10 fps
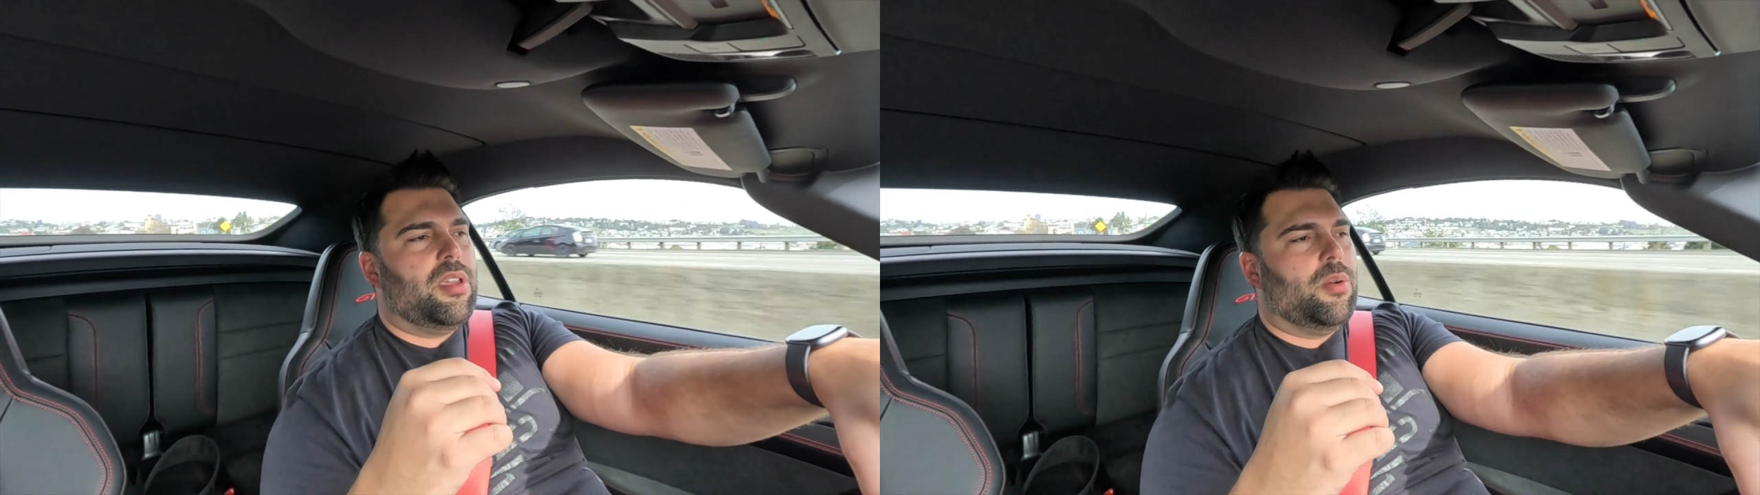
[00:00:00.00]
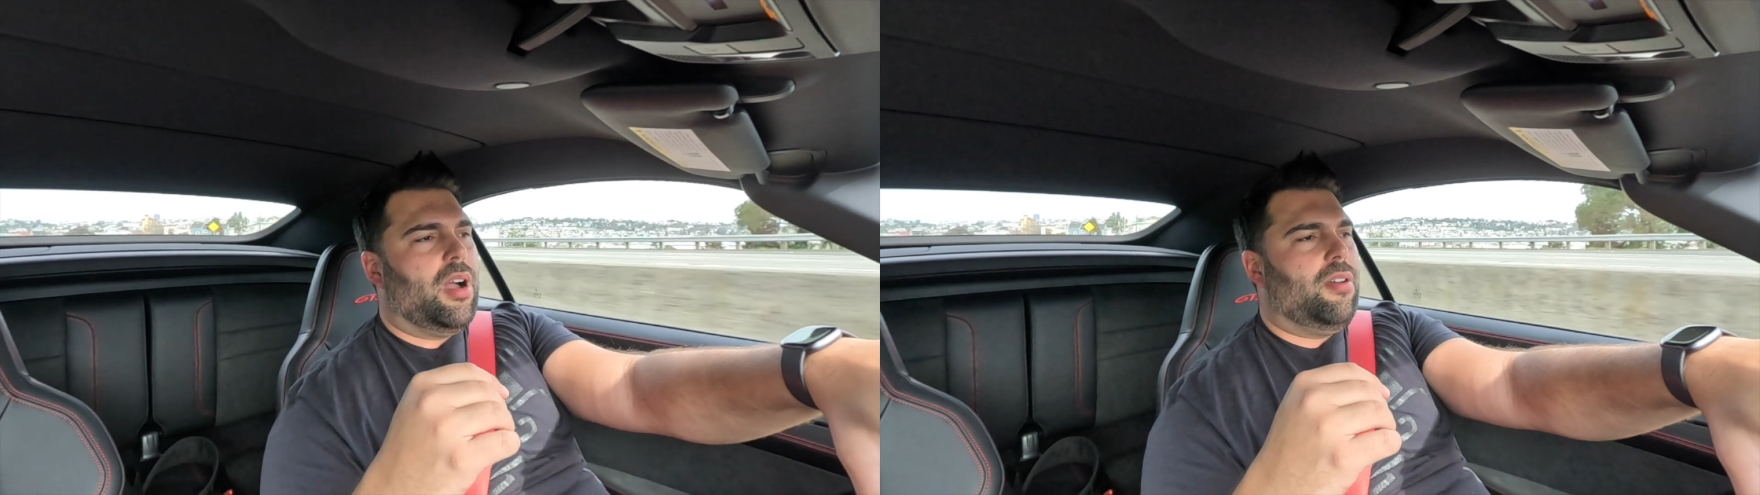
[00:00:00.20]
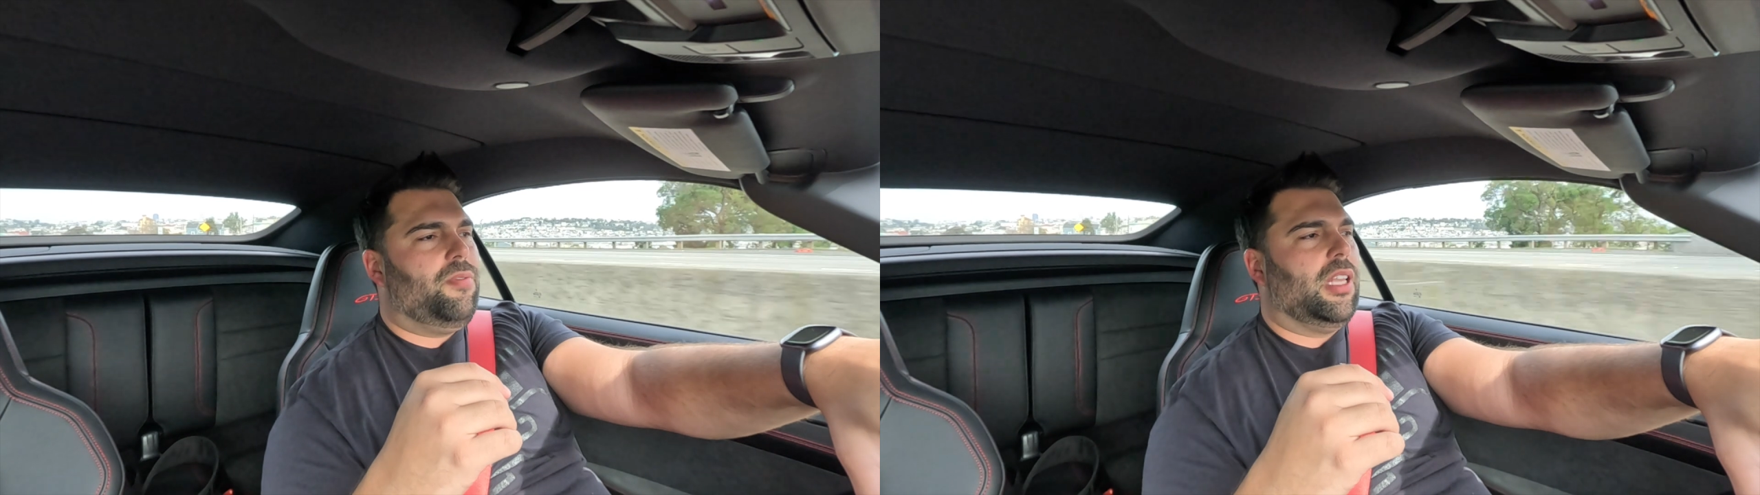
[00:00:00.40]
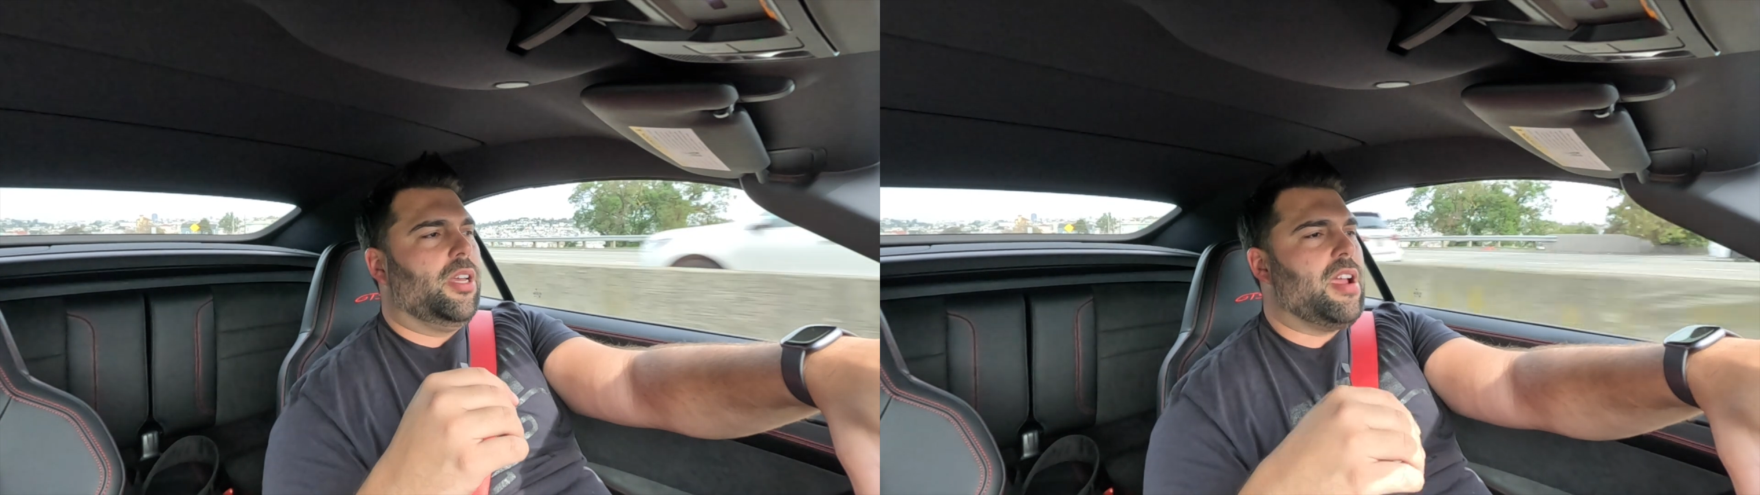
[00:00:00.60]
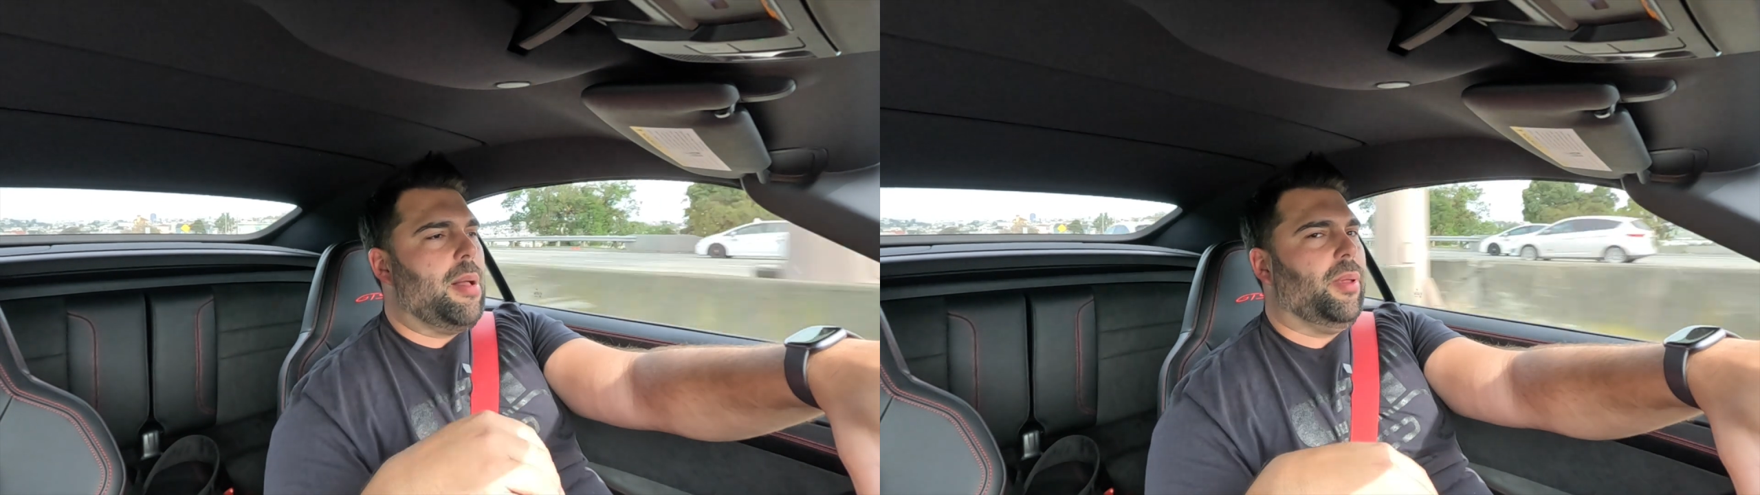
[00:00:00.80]
of year fill
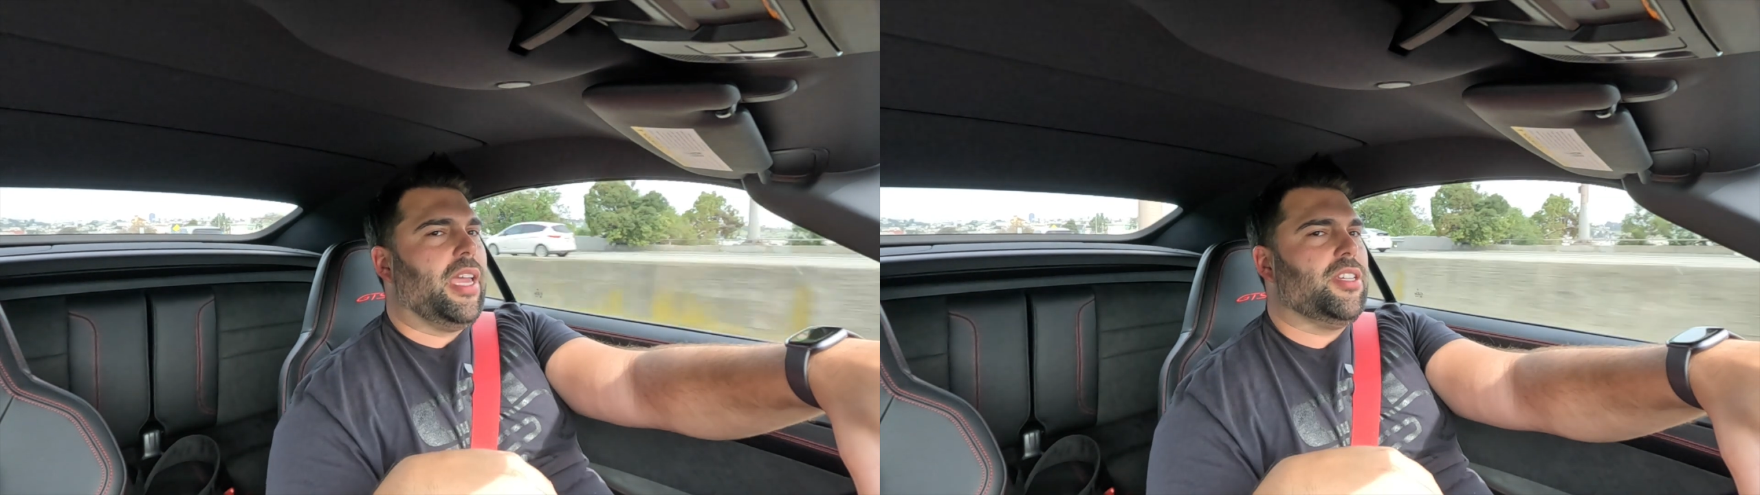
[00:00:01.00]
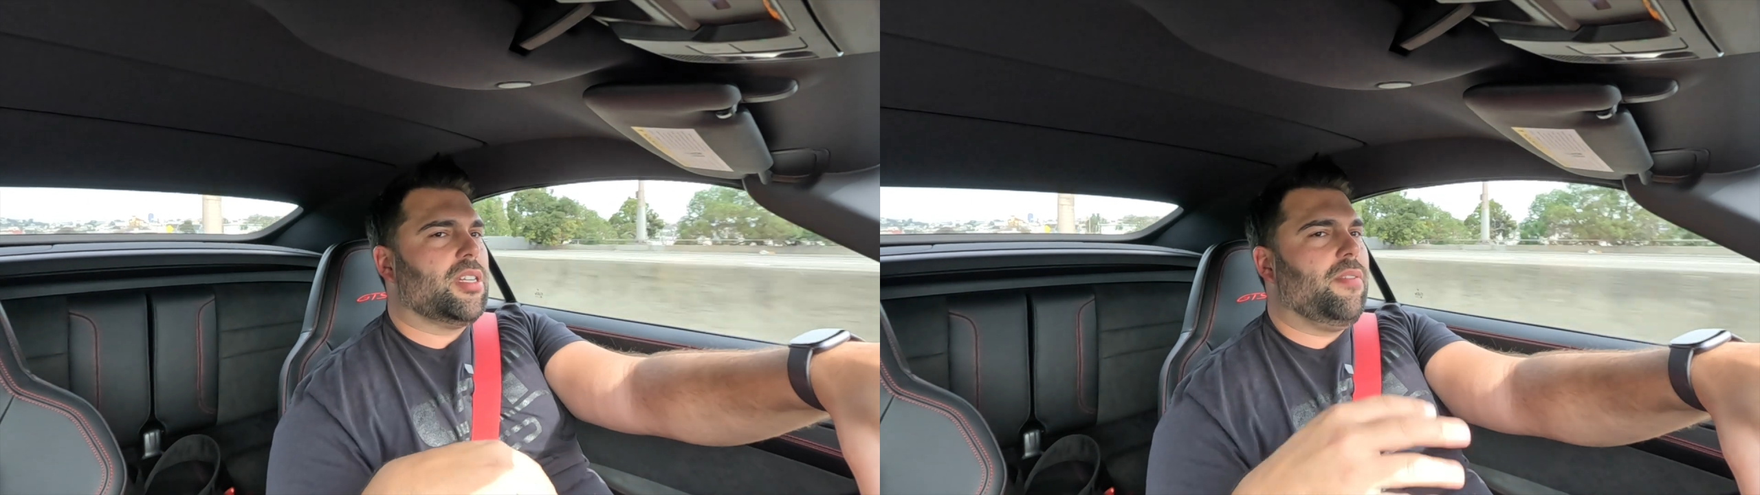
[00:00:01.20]
out your application.